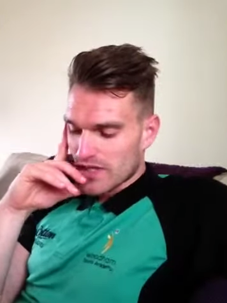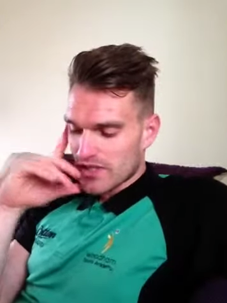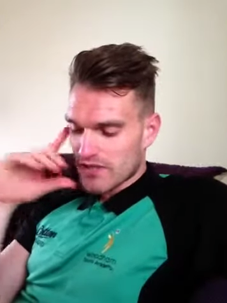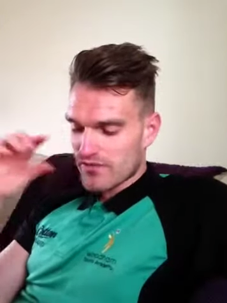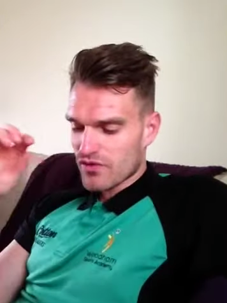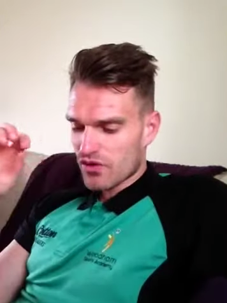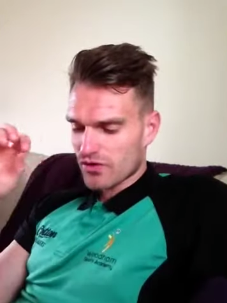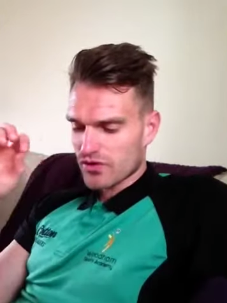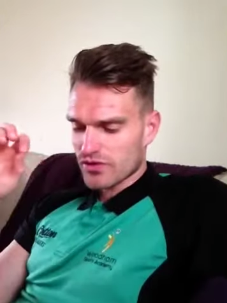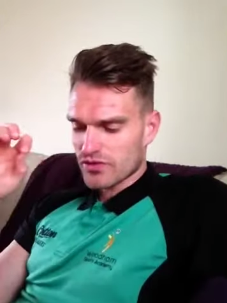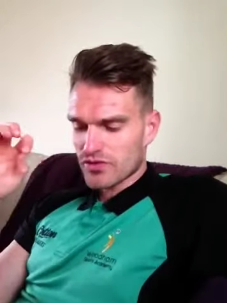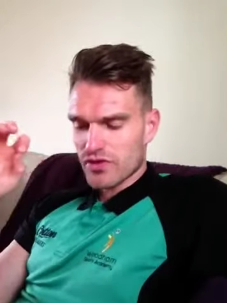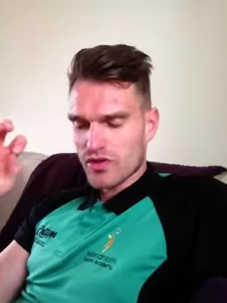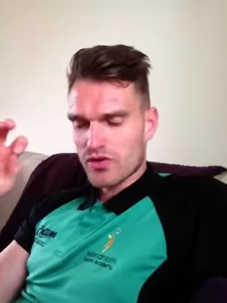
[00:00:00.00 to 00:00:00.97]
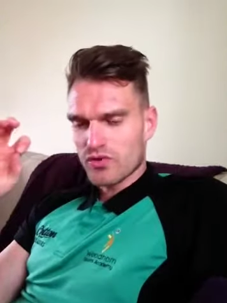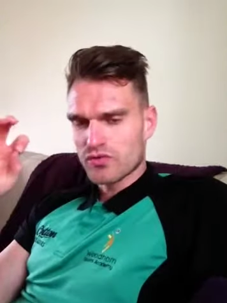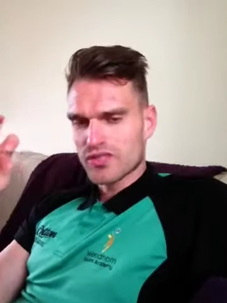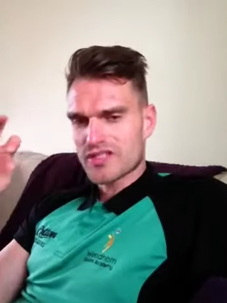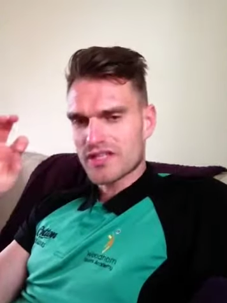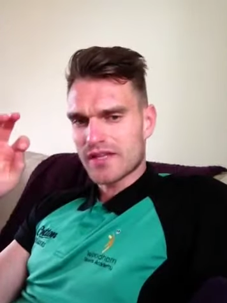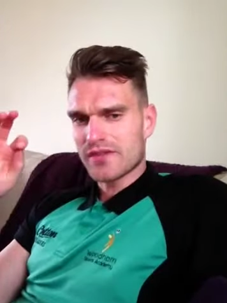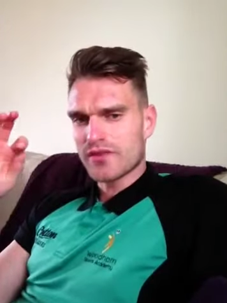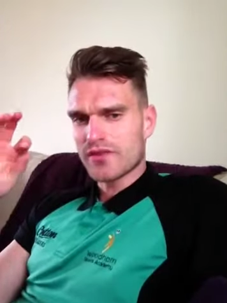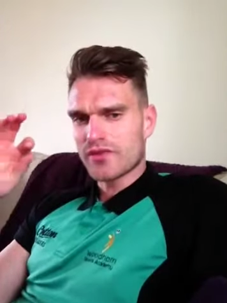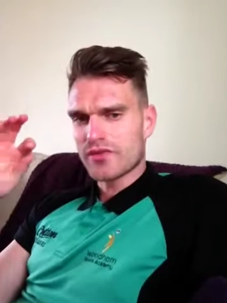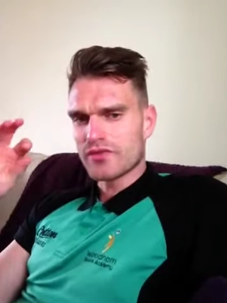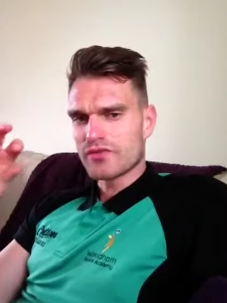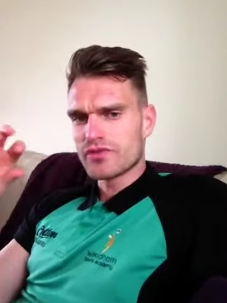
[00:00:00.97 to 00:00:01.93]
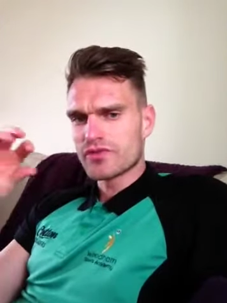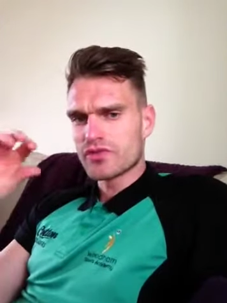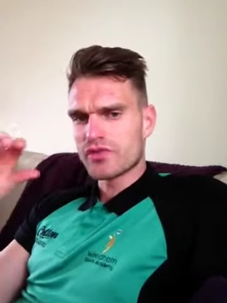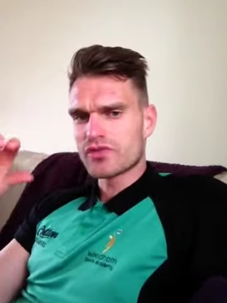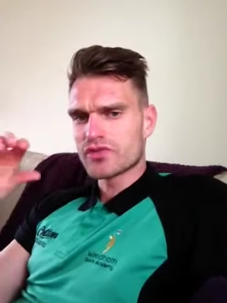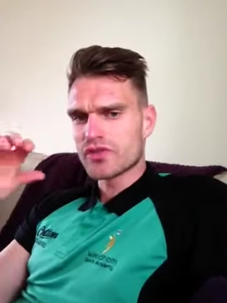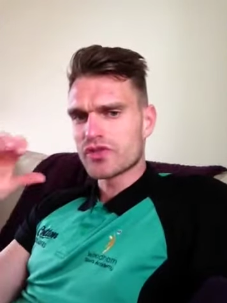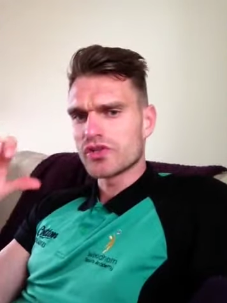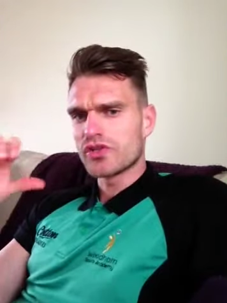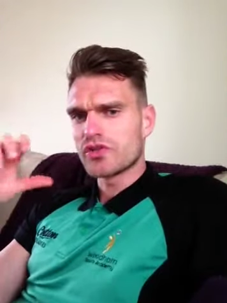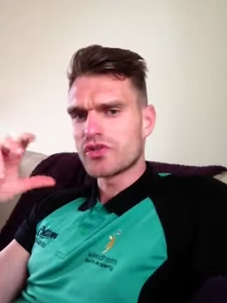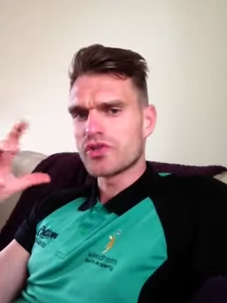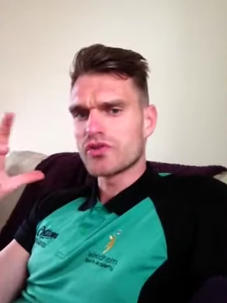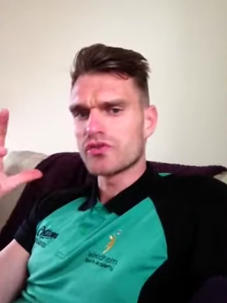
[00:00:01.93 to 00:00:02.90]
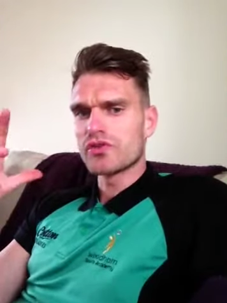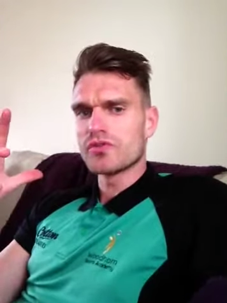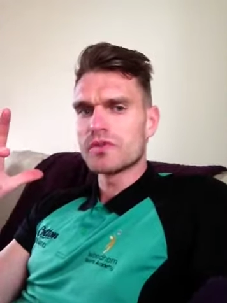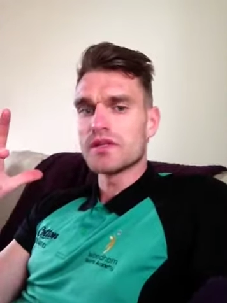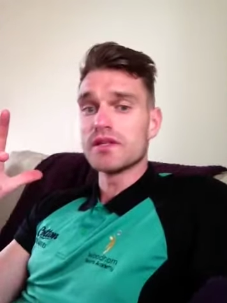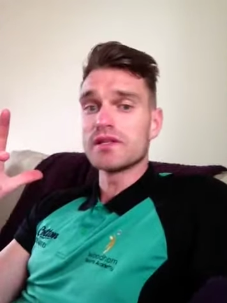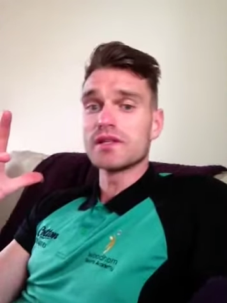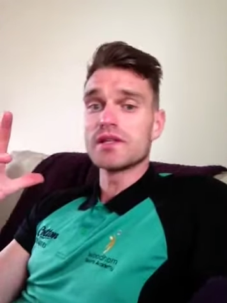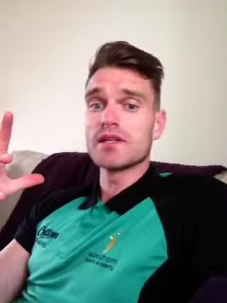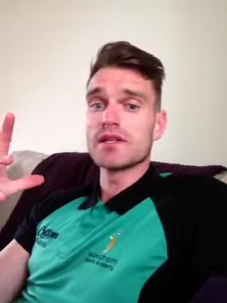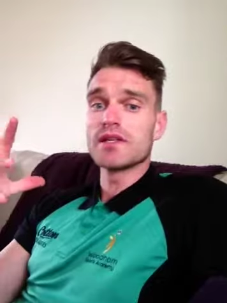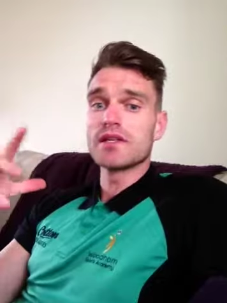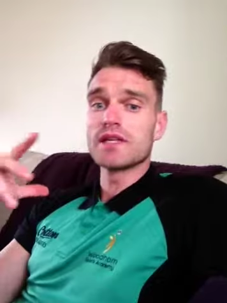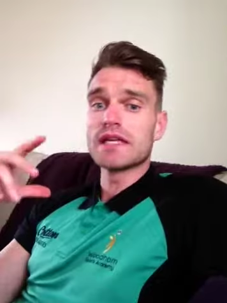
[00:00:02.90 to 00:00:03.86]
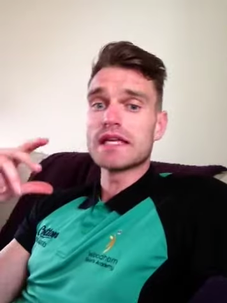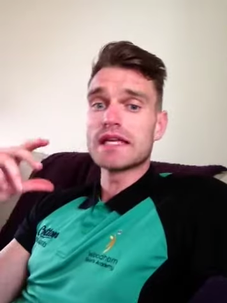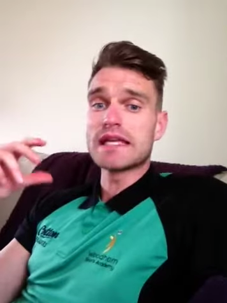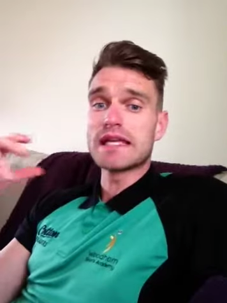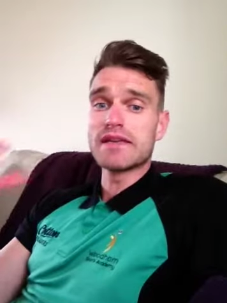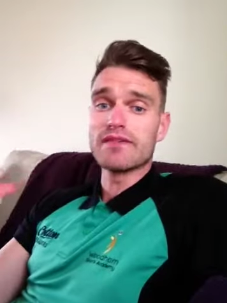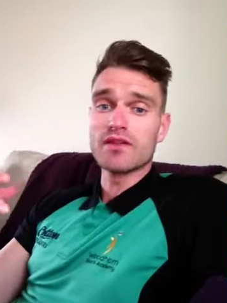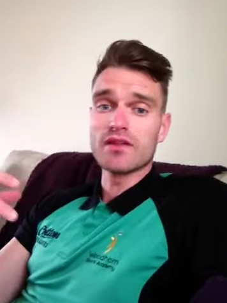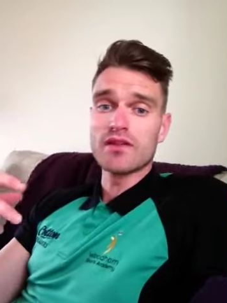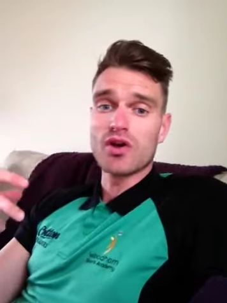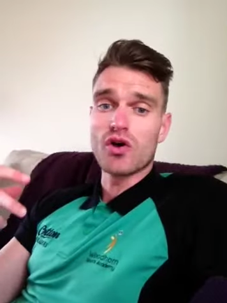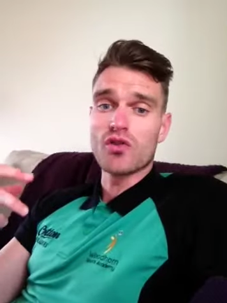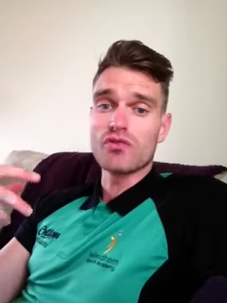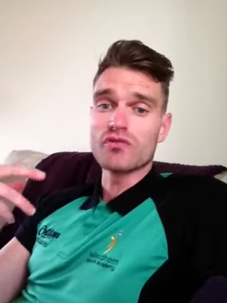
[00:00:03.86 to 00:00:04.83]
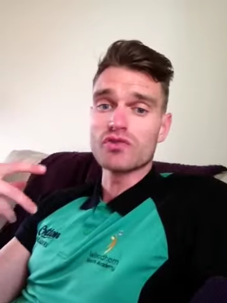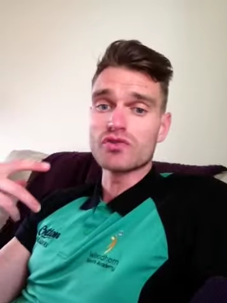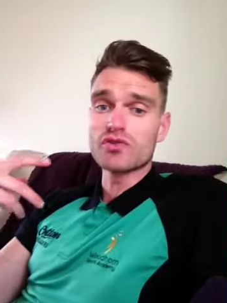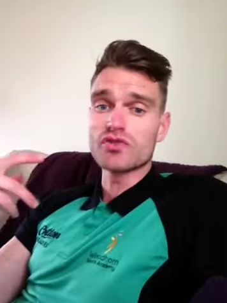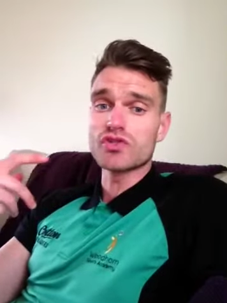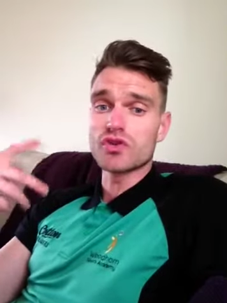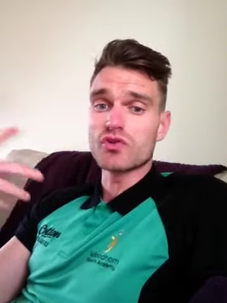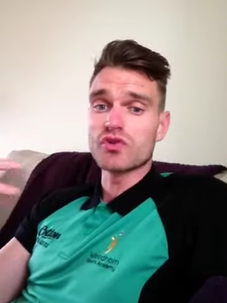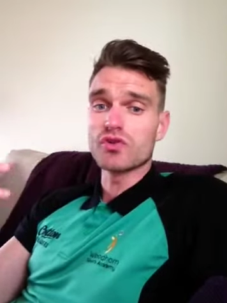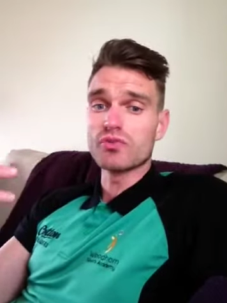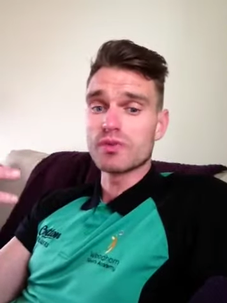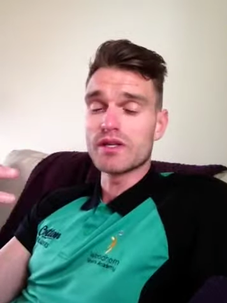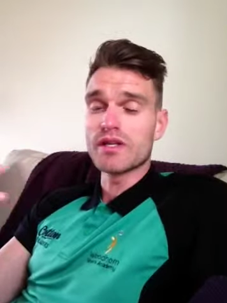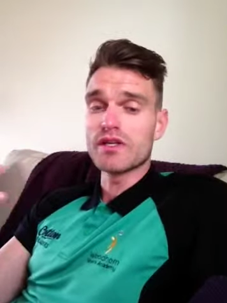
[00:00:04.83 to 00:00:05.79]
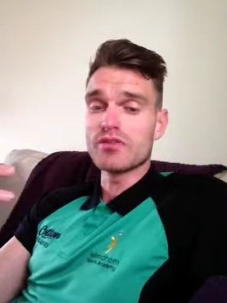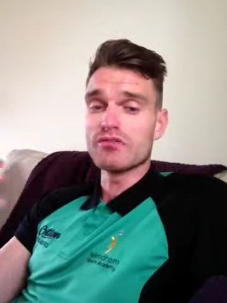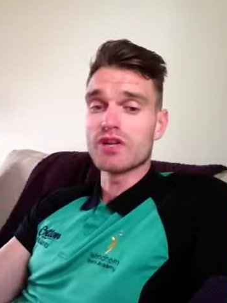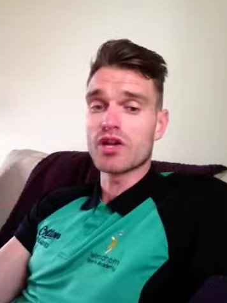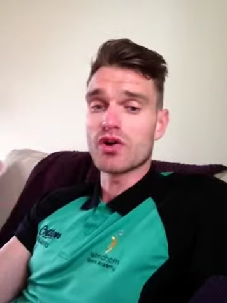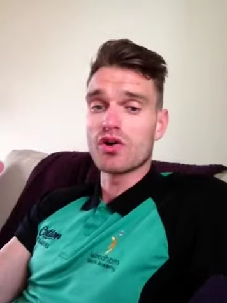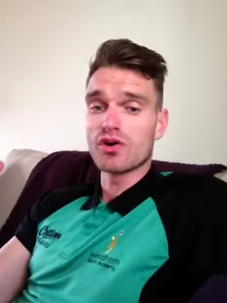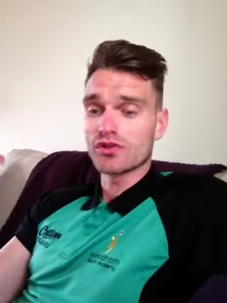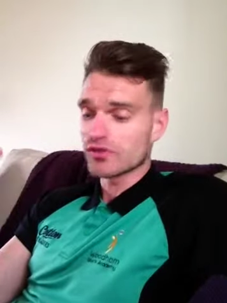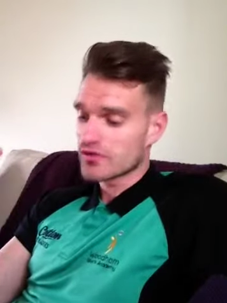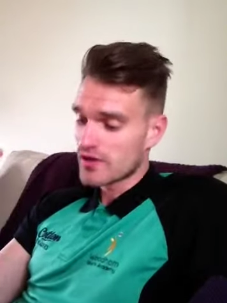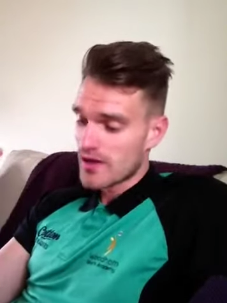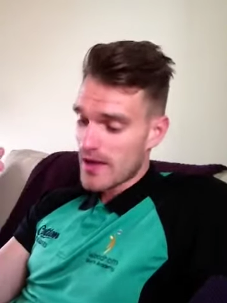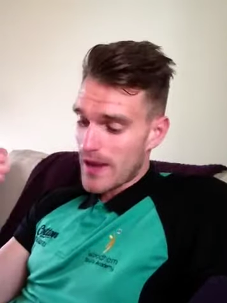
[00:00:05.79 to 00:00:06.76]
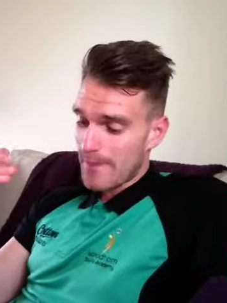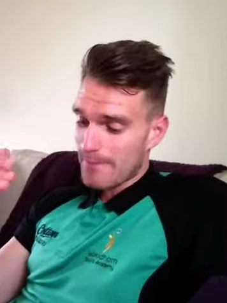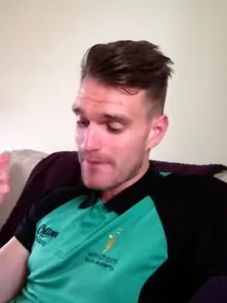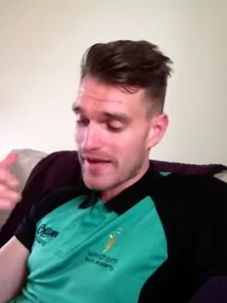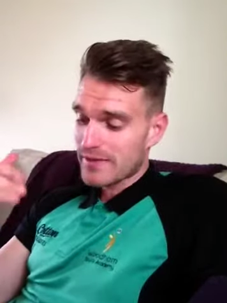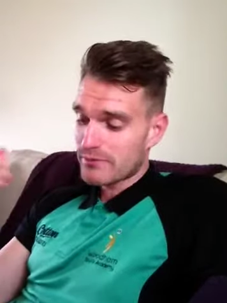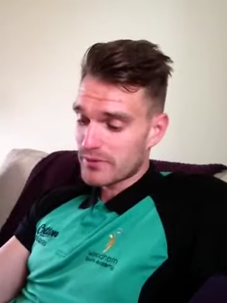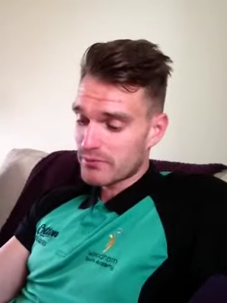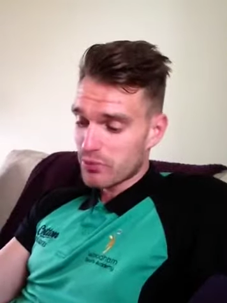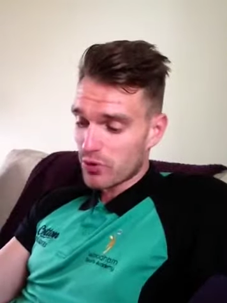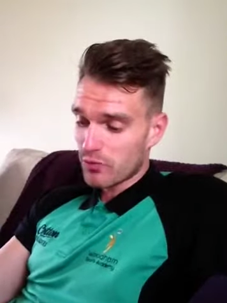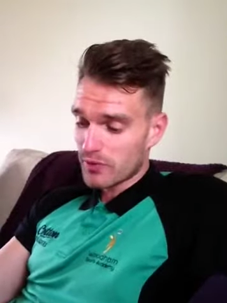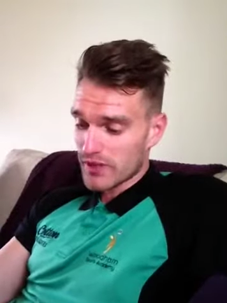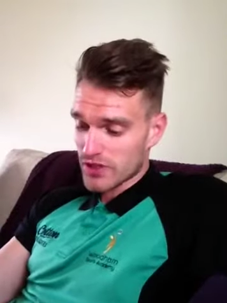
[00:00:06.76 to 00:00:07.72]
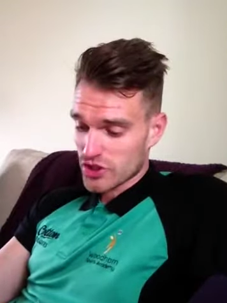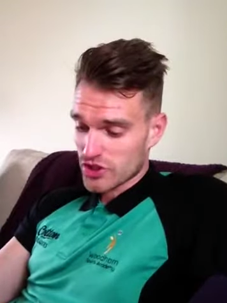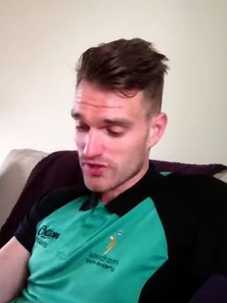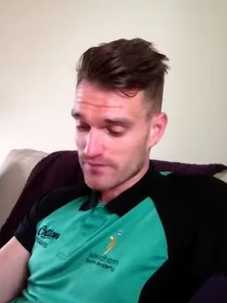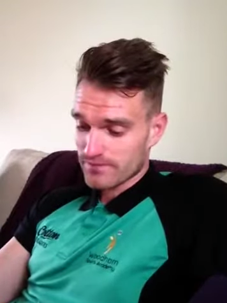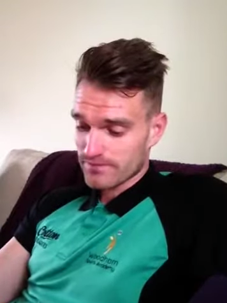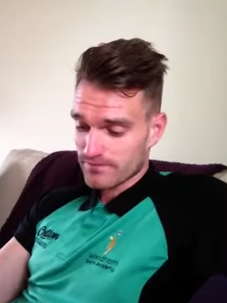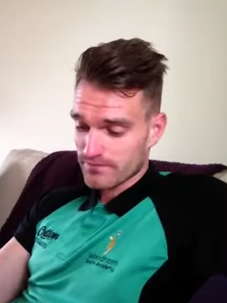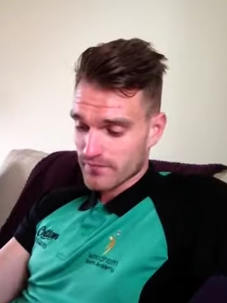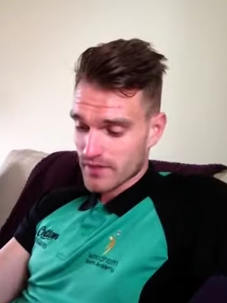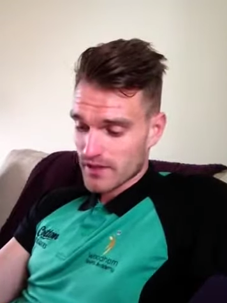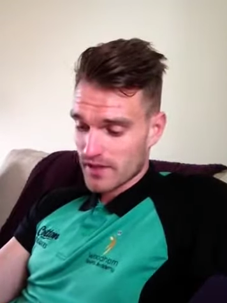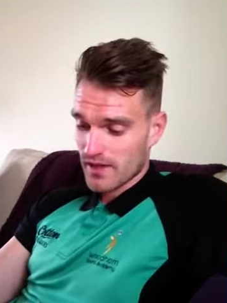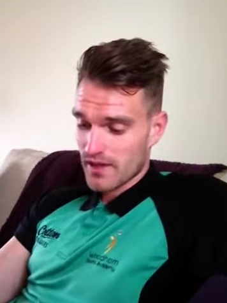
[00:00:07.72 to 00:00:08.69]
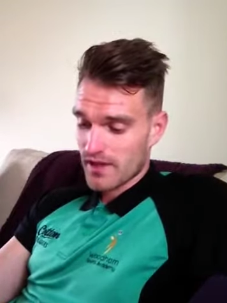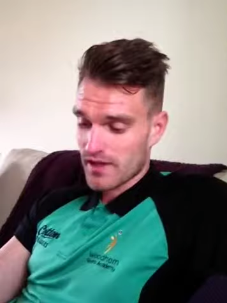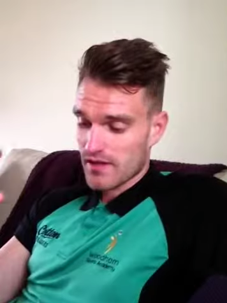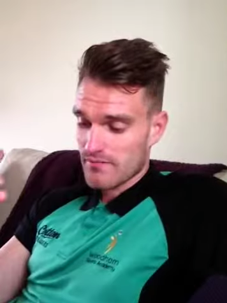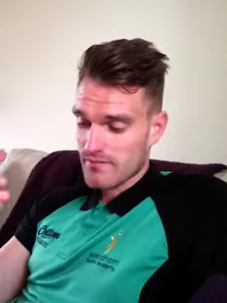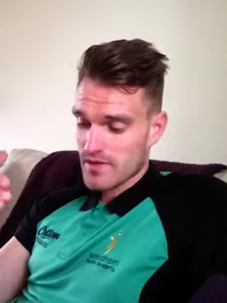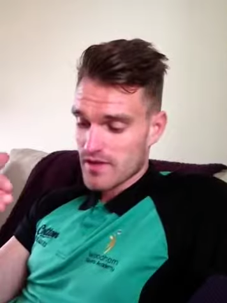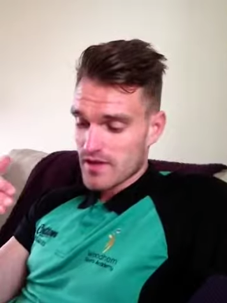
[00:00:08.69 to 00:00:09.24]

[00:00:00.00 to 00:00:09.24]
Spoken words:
You've got to understand that the results that you're going to be given, or the results that are going to be recorded, might be published and